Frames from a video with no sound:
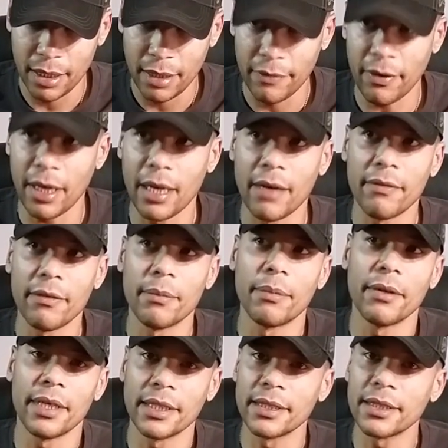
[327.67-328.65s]
if I ever
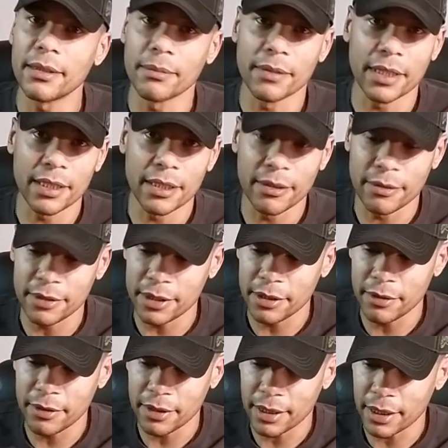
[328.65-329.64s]
bring somebody new
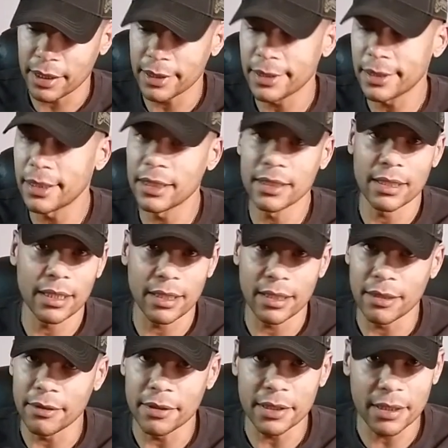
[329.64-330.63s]
shooting, this gun
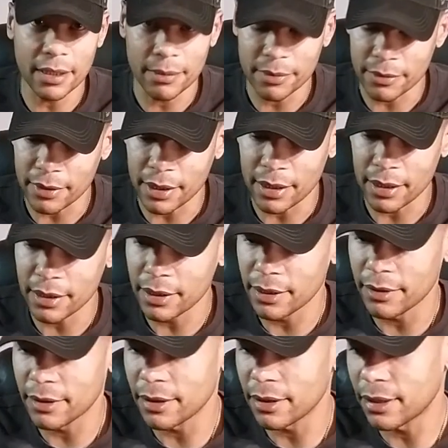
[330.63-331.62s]
always comes with us
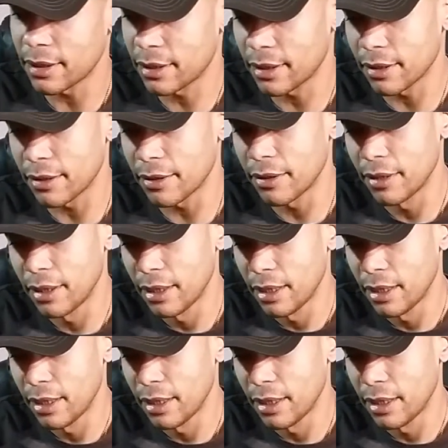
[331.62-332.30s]
usually. So